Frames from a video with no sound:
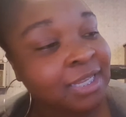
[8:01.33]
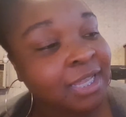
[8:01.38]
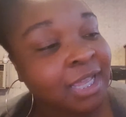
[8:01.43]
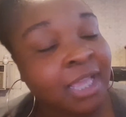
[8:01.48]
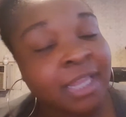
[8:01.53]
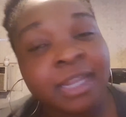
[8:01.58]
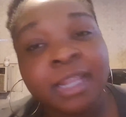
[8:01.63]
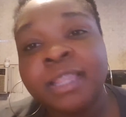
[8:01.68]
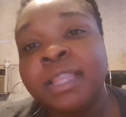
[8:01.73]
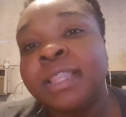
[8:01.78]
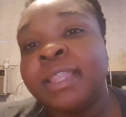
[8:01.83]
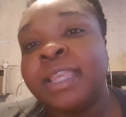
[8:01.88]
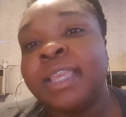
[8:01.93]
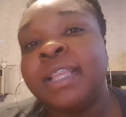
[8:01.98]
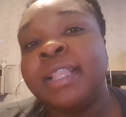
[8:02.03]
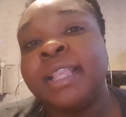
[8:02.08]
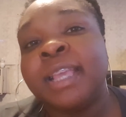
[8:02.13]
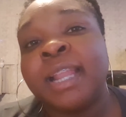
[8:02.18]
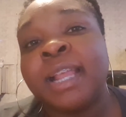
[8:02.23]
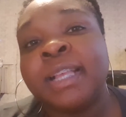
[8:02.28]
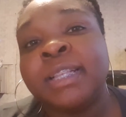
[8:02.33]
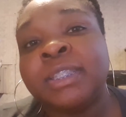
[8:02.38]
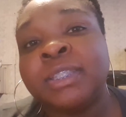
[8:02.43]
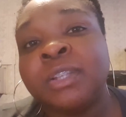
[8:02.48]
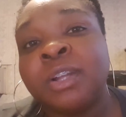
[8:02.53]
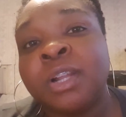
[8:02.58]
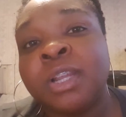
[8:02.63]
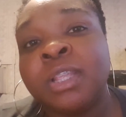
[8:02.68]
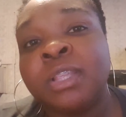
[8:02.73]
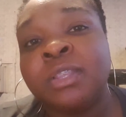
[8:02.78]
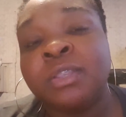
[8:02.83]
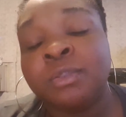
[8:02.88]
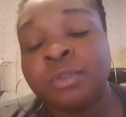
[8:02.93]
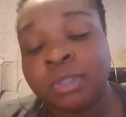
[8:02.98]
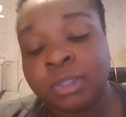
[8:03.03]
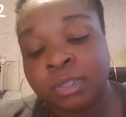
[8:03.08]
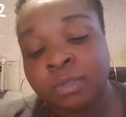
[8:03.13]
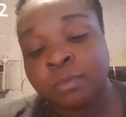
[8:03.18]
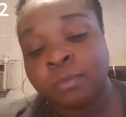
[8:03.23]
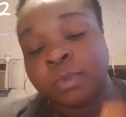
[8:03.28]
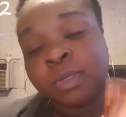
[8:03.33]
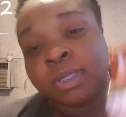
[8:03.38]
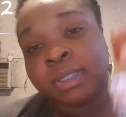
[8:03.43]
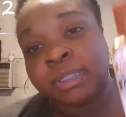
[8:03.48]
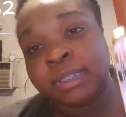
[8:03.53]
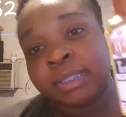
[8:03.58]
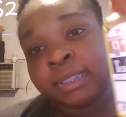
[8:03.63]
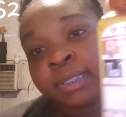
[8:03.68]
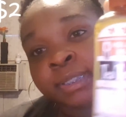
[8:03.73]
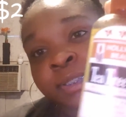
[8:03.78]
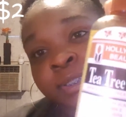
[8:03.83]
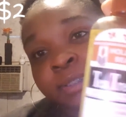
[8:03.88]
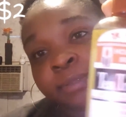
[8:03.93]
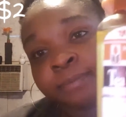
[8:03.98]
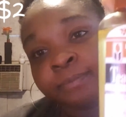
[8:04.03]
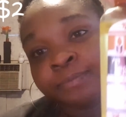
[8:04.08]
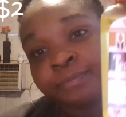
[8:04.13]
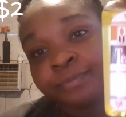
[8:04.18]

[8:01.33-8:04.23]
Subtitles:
another thing that I started using was this